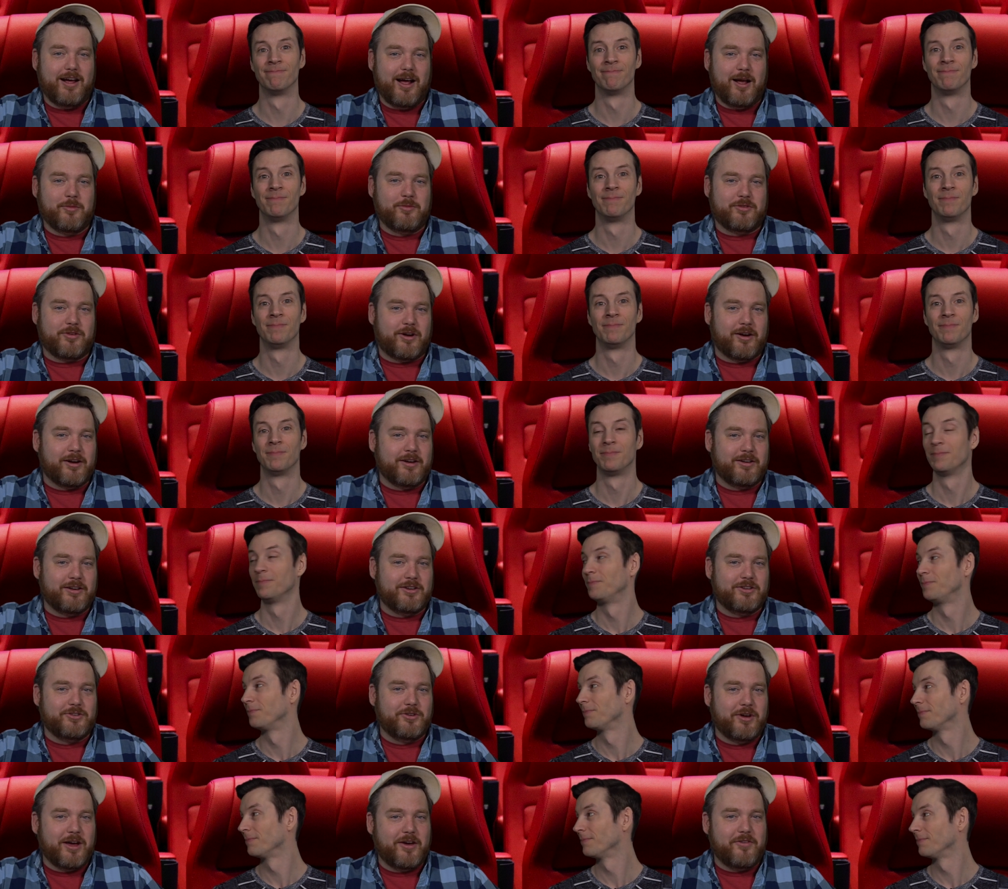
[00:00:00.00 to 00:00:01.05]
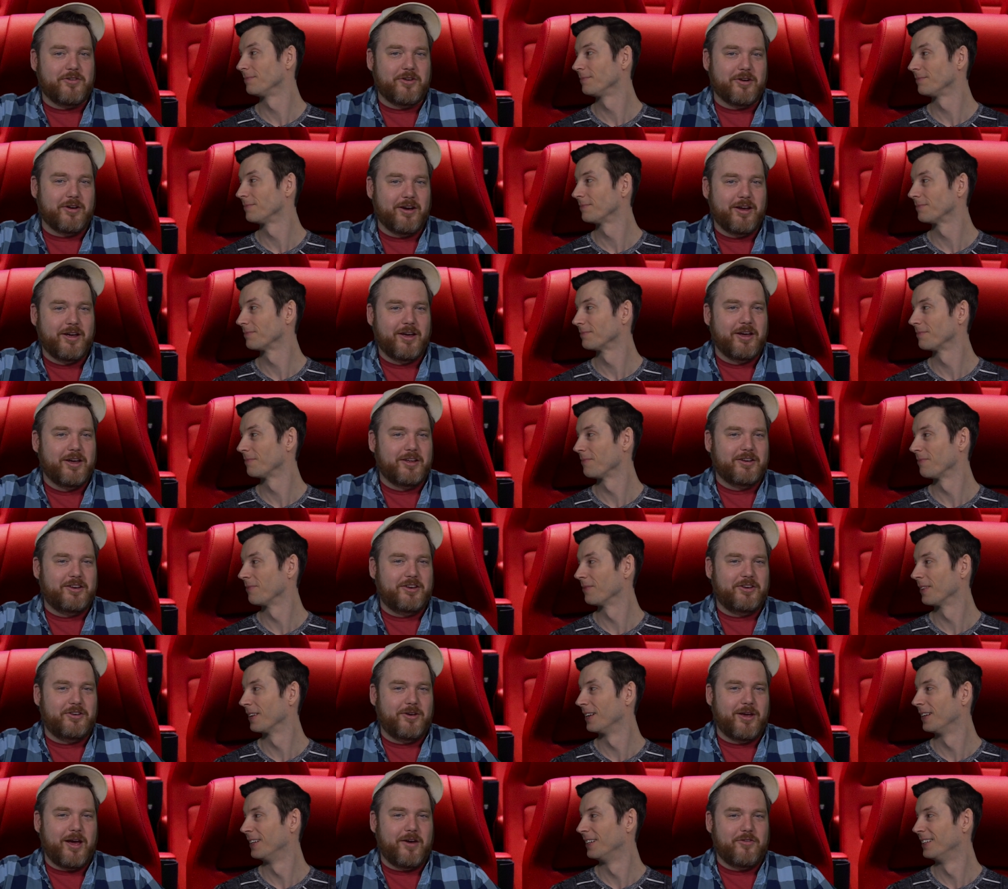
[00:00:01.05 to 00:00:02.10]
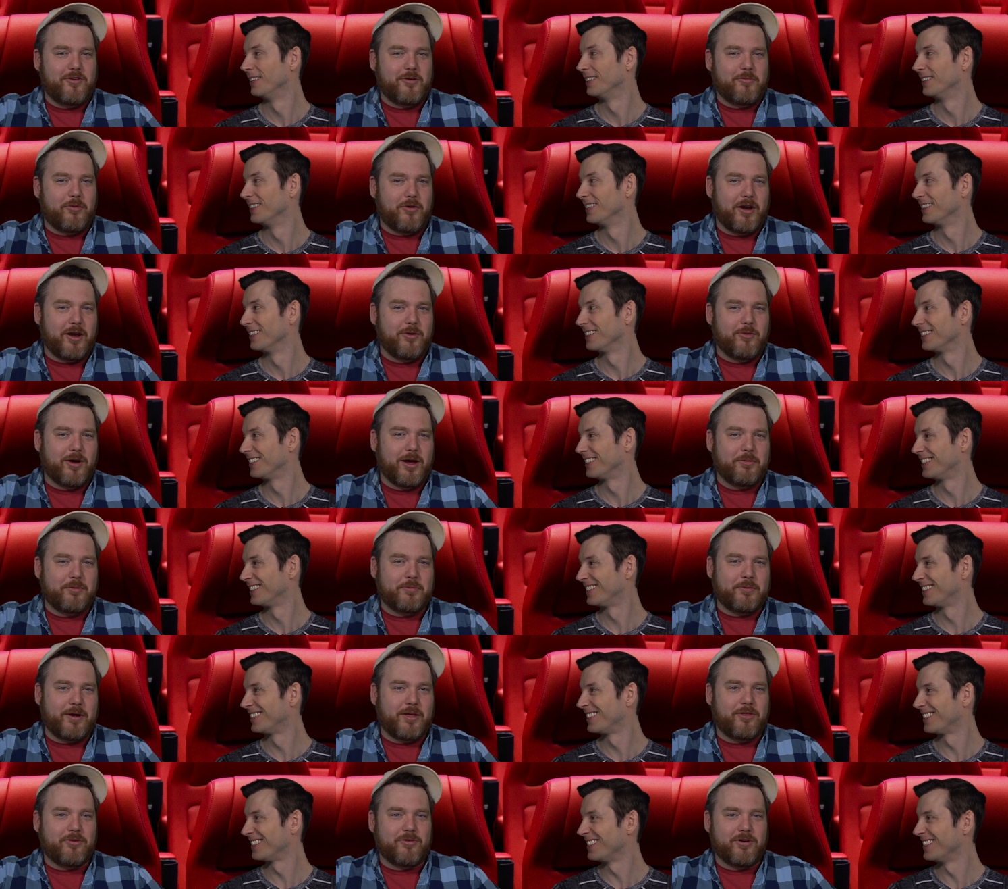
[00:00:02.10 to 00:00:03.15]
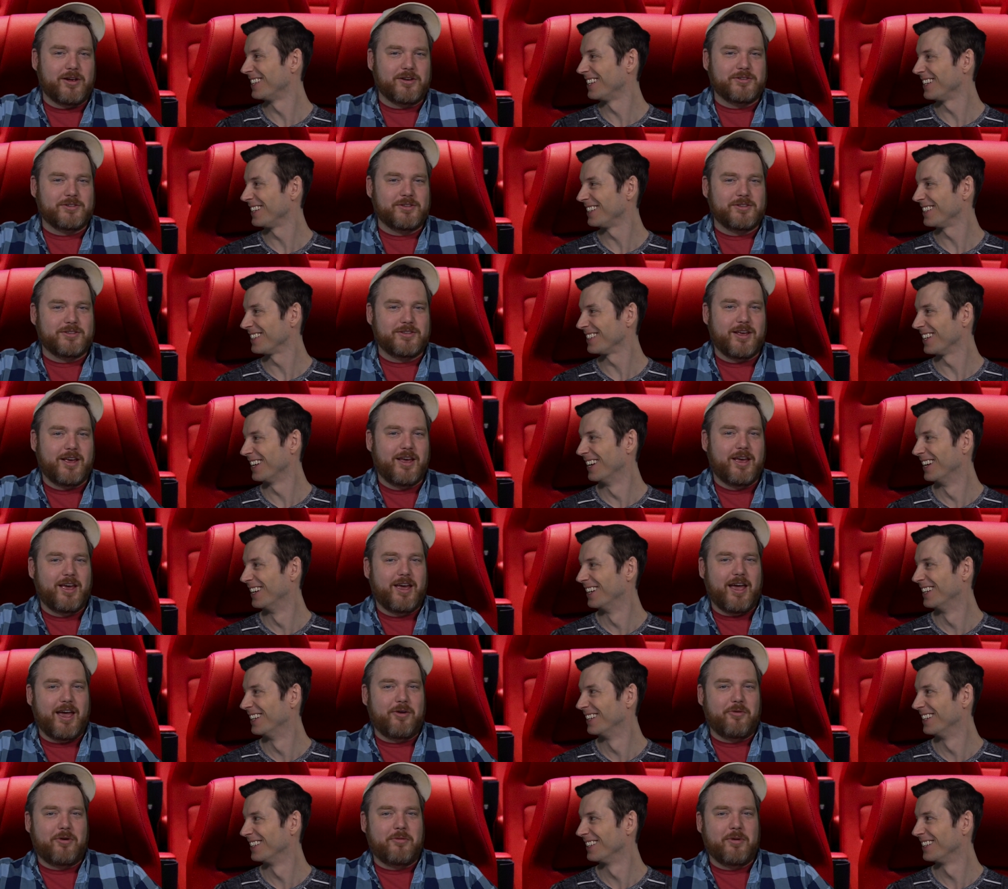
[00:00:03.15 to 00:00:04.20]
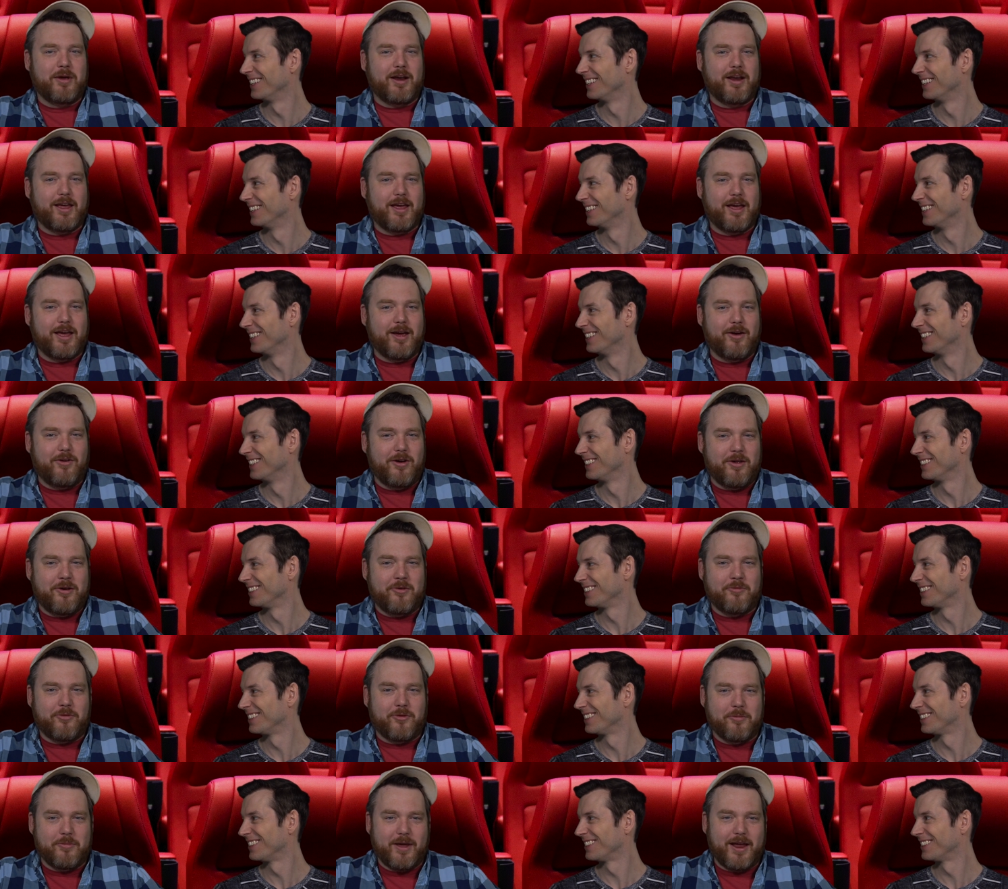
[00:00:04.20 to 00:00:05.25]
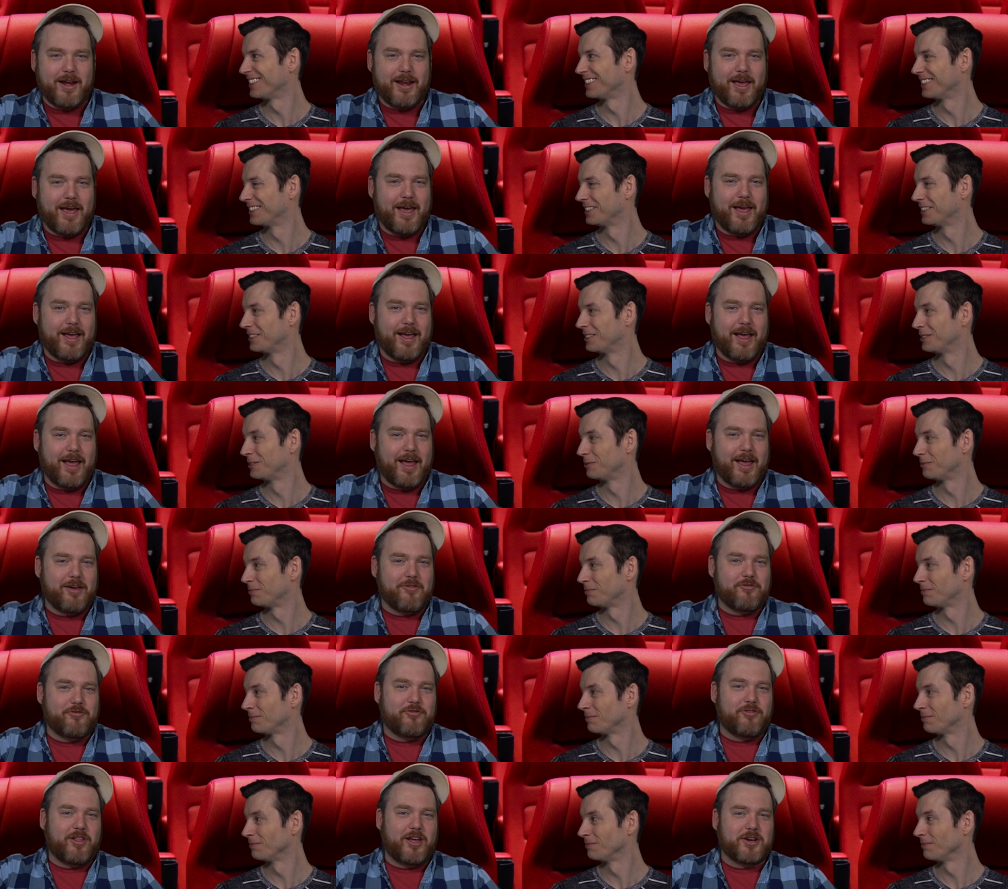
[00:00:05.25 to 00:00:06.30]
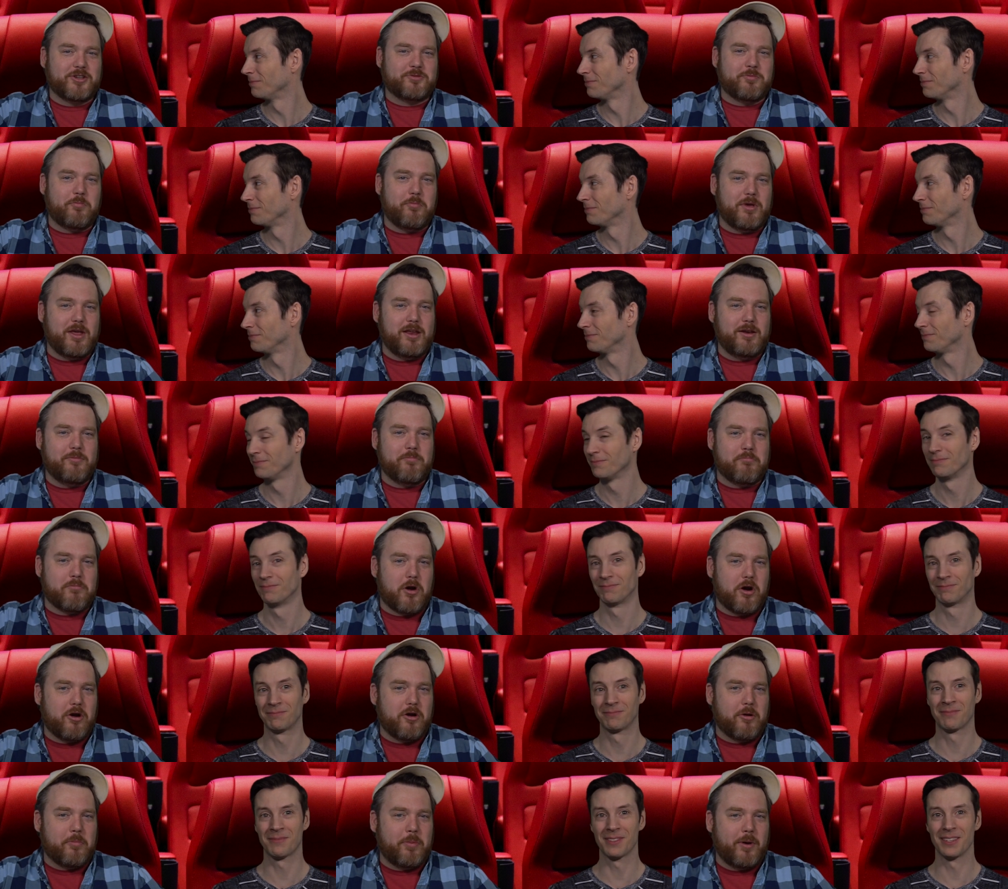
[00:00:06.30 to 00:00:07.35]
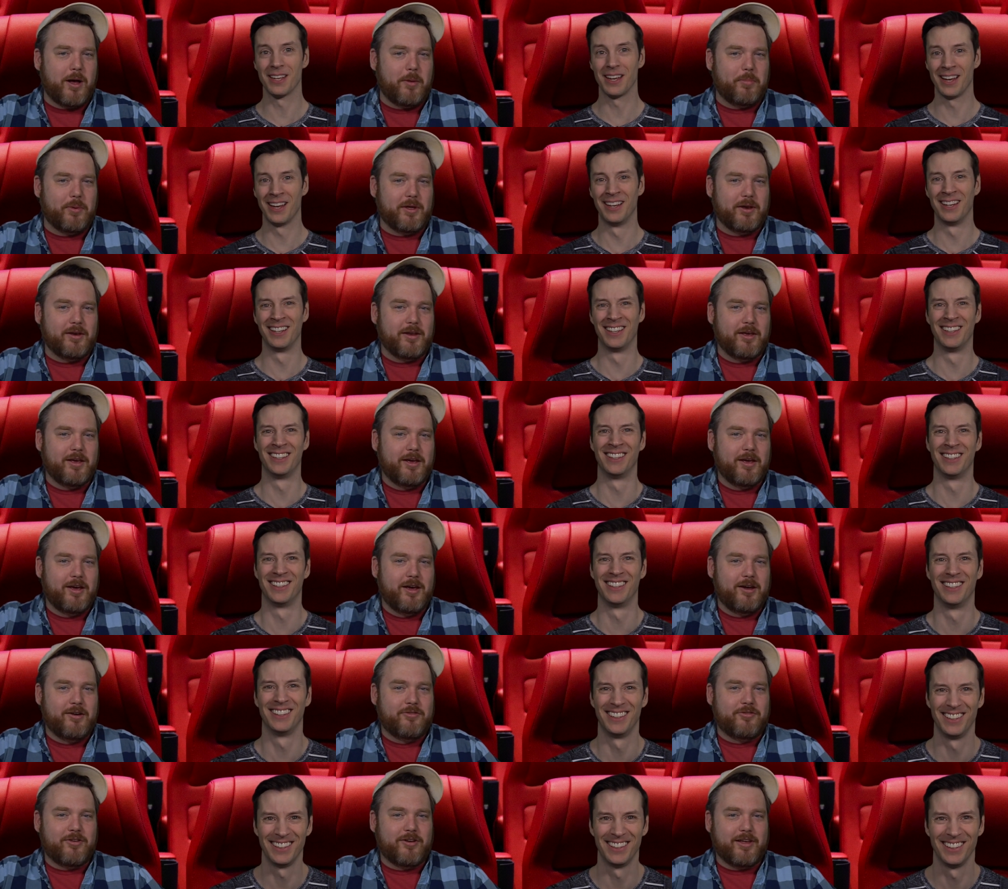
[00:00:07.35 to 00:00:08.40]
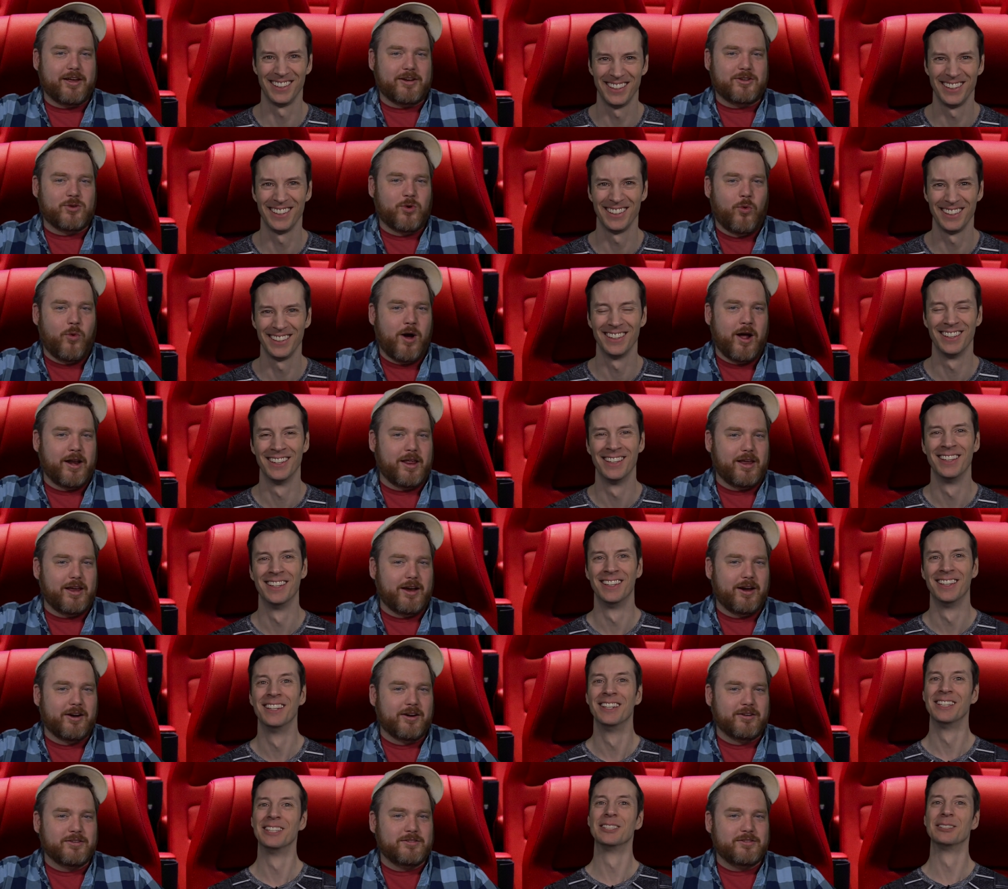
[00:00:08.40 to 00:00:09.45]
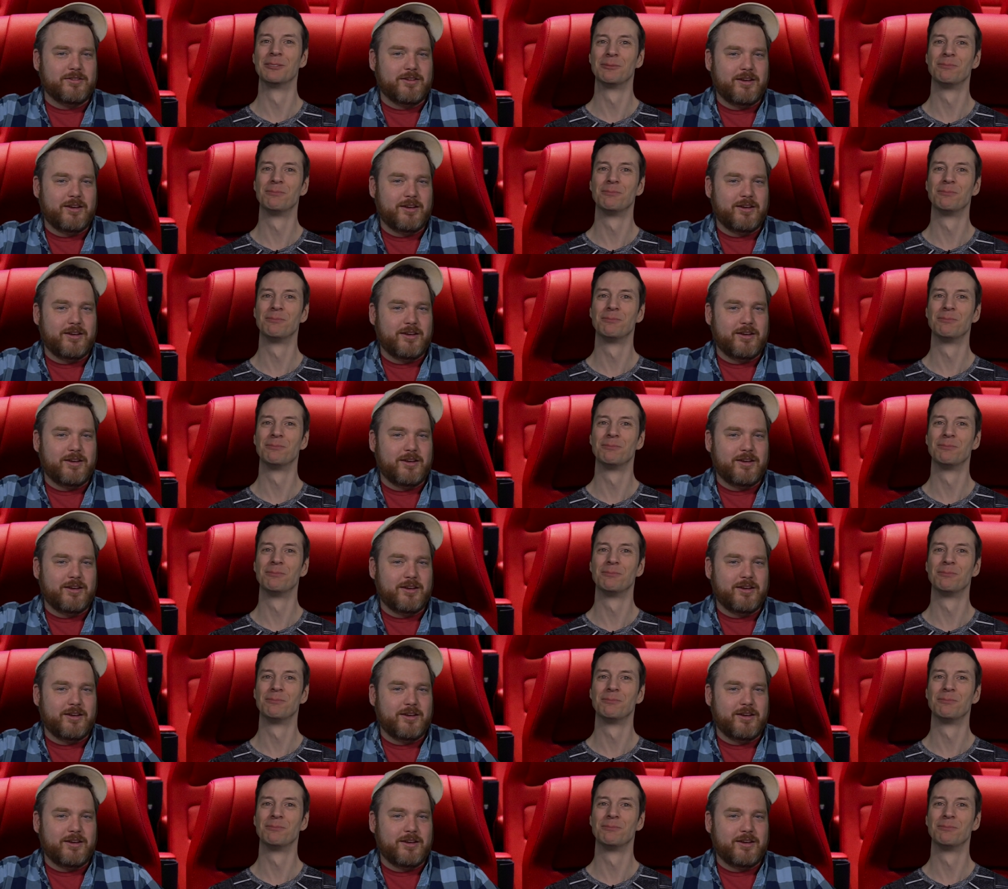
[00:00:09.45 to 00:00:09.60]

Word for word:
Speaker 1: I'm sorry. Did you have your Did you have your brain wiped by the Russians, and were made a and were made a, a flesh meat murder puppet for like twenty years?